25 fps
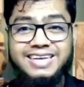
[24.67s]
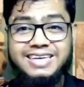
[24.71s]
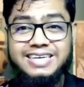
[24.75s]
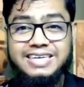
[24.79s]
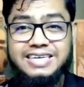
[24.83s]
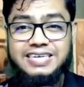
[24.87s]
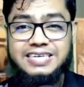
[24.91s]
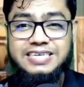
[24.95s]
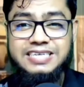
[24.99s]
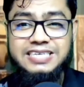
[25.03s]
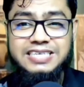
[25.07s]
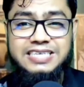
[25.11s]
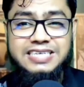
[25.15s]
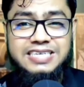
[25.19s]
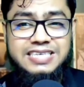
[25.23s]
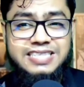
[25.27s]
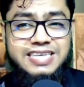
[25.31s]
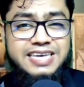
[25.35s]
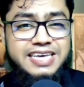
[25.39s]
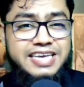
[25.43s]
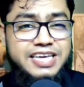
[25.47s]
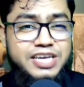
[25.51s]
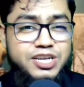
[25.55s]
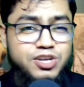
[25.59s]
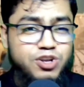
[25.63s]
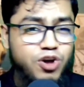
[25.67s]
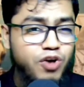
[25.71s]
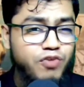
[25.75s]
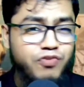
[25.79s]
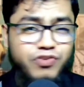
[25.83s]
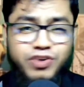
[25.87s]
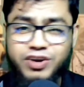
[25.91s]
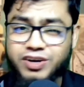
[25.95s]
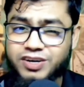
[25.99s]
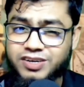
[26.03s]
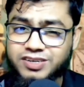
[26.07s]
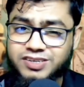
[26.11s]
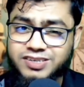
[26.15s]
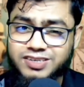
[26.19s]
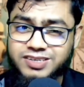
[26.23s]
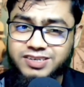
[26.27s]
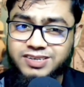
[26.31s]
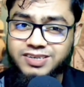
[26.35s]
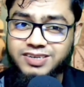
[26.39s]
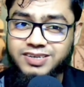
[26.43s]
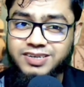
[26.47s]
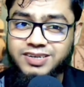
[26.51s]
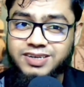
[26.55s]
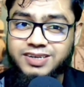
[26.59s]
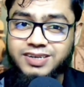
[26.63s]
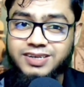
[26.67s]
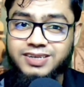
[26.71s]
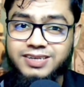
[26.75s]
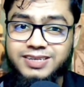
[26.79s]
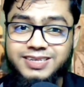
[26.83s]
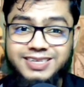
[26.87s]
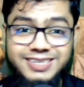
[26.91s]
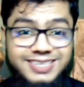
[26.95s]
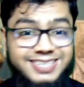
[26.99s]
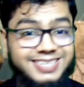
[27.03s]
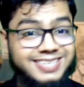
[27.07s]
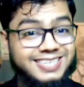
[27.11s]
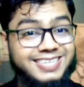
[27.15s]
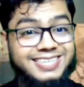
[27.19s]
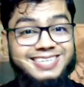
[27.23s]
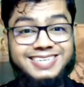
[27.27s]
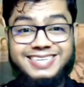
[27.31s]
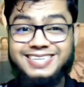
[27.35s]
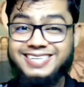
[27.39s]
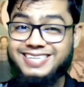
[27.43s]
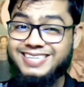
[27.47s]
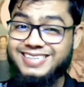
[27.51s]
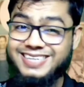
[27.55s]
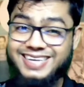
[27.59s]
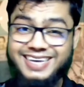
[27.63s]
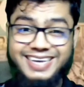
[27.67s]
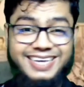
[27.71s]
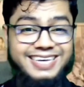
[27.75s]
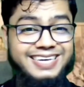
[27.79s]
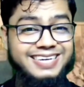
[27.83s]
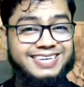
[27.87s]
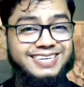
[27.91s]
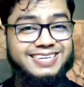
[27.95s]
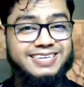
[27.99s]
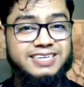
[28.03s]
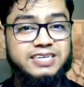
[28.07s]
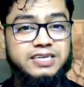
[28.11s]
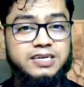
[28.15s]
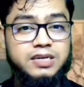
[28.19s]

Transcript: Is this the end of cursor? Stay till the end.